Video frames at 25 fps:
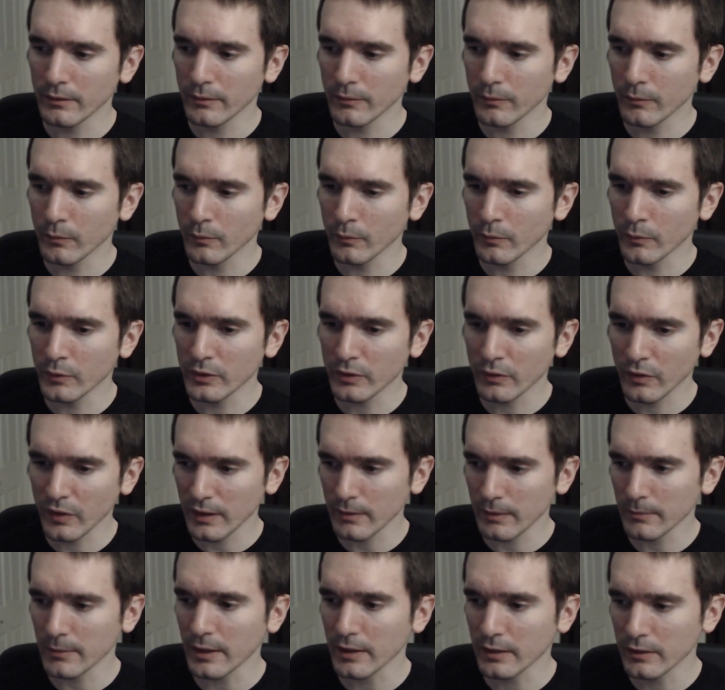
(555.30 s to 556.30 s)
when you think
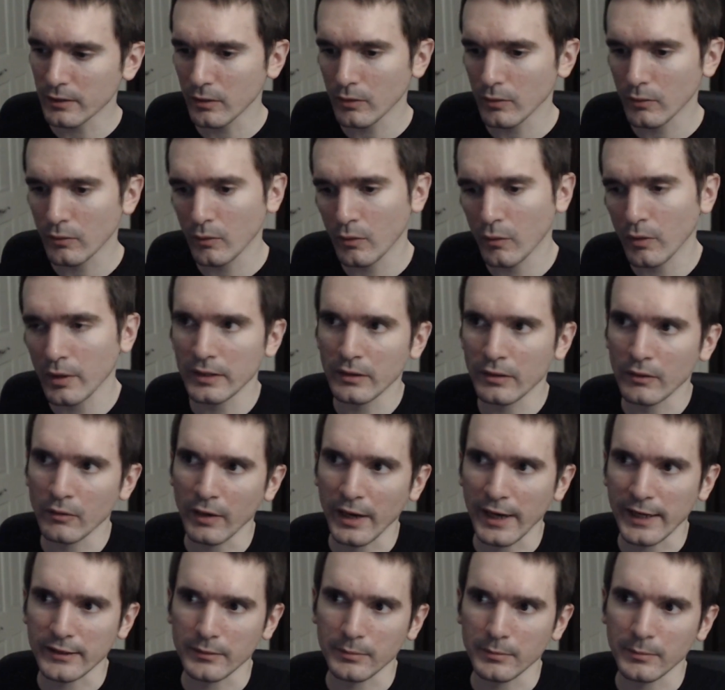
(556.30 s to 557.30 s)
about it, you don't quite
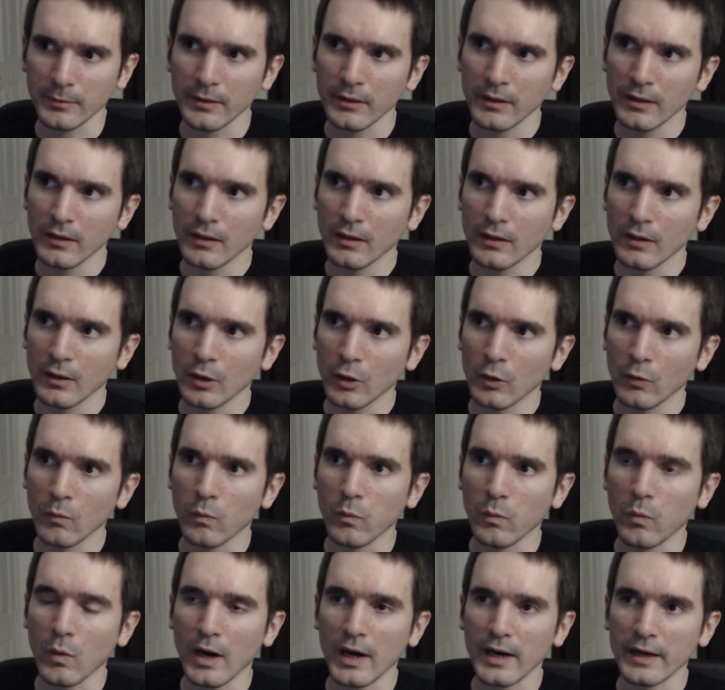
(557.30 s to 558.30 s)
grasp
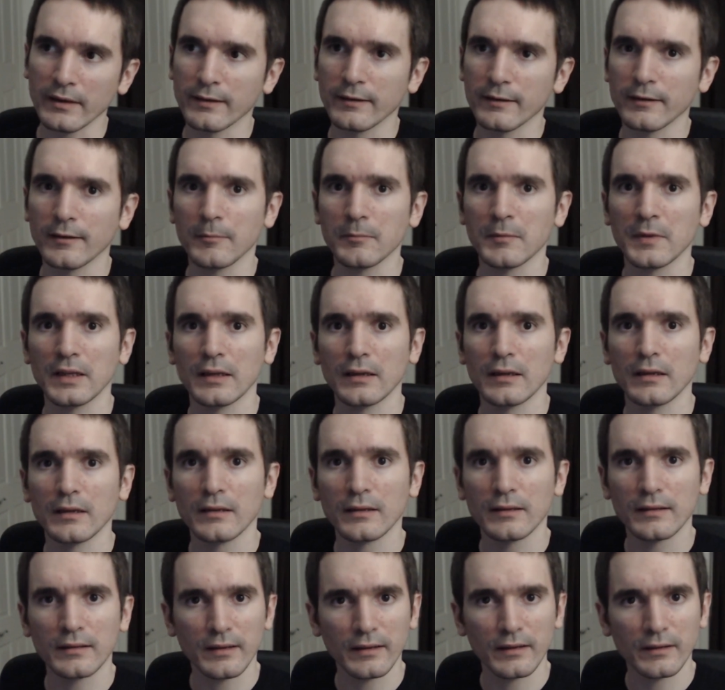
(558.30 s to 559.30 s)
why something
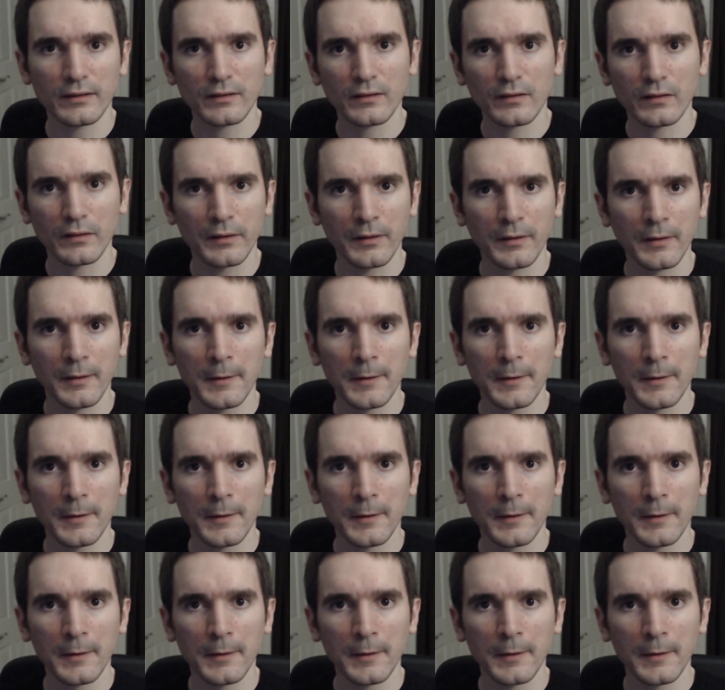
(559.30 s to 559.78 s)
exists.